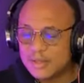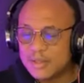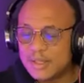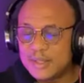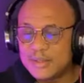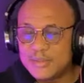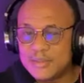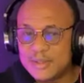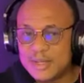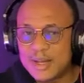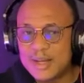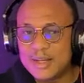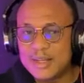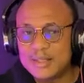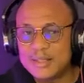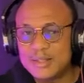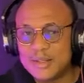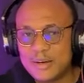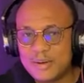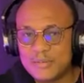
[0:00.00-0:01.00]
is not a
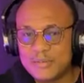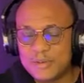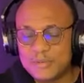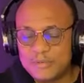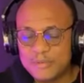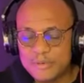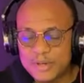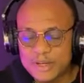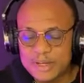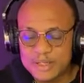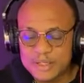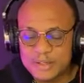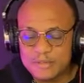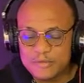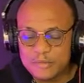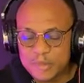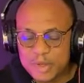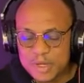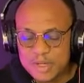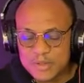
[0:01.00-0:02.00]
sign of
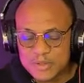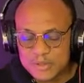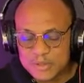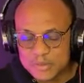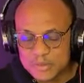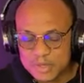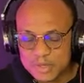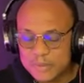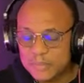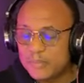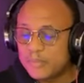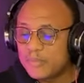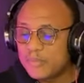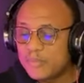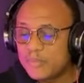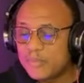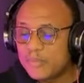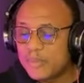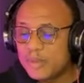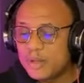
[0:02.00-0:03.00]
effective ministry.
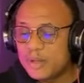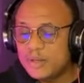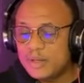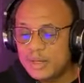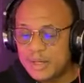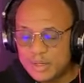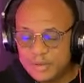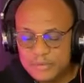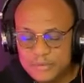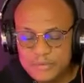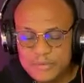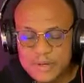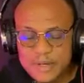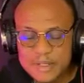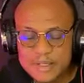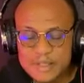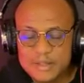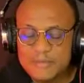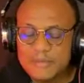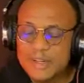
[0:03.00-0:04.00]
The
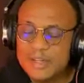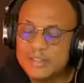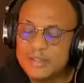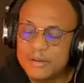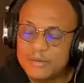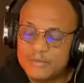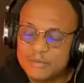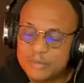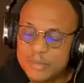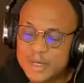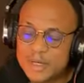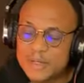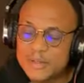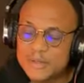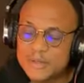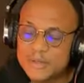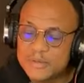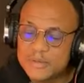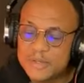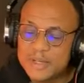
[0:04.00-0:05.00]
effectiveness of
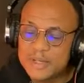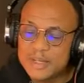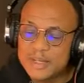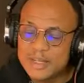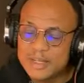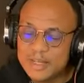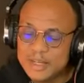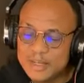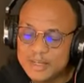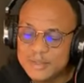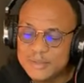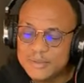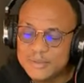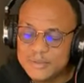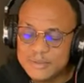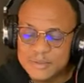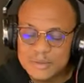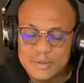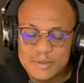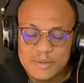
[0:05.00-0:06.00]
ministry
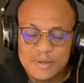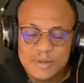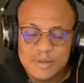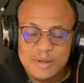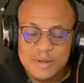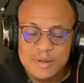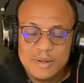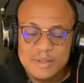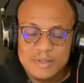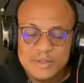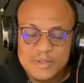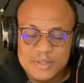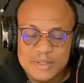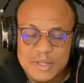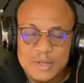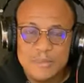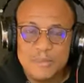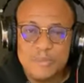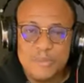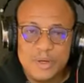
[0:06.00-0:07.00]
is
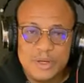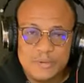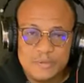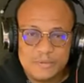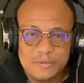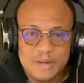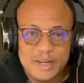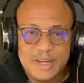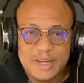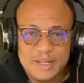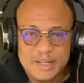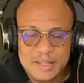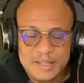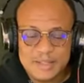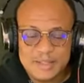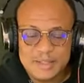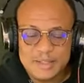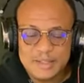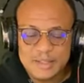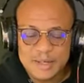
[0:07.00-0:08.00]

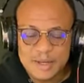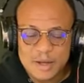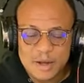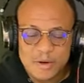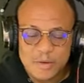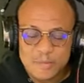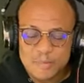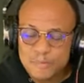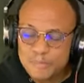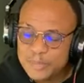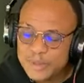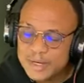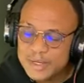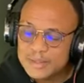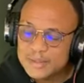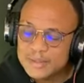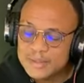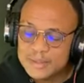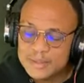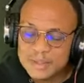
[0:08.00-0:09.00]
simplifying the
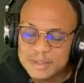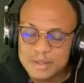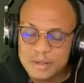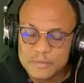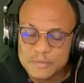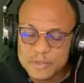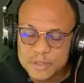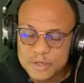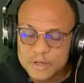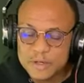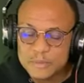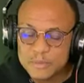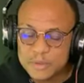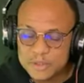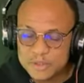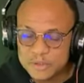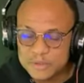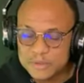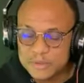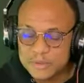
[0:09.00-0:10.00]
complexity of
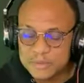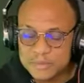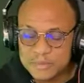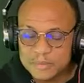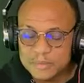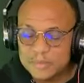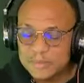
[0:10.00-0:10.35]
scripture